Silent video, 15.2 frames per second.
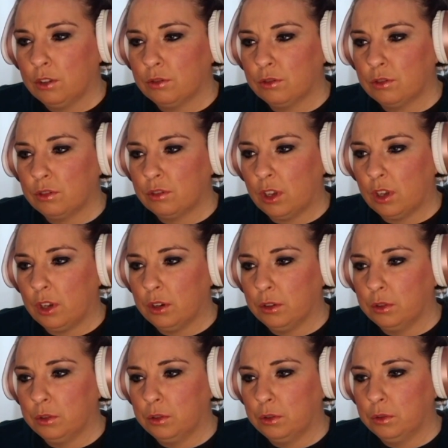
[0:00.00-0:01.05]

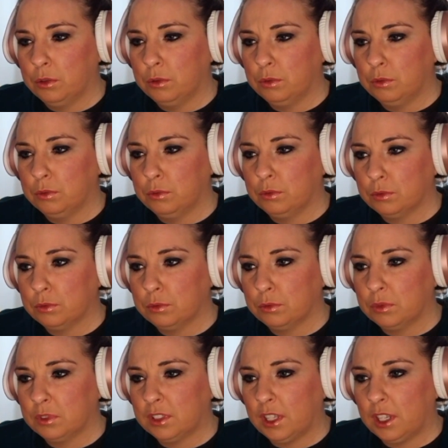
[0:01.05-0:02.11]
So,
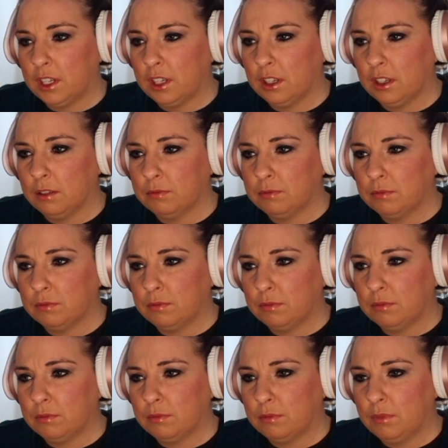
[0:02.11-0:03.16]
was that a
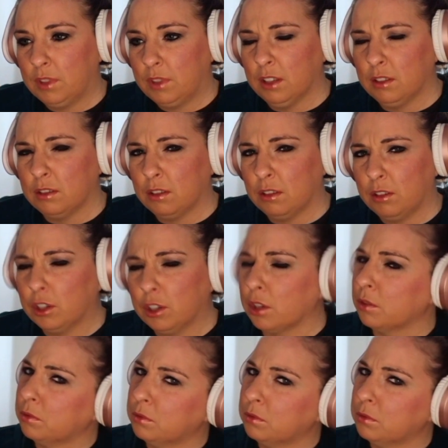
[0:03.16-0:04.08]
yes or a no?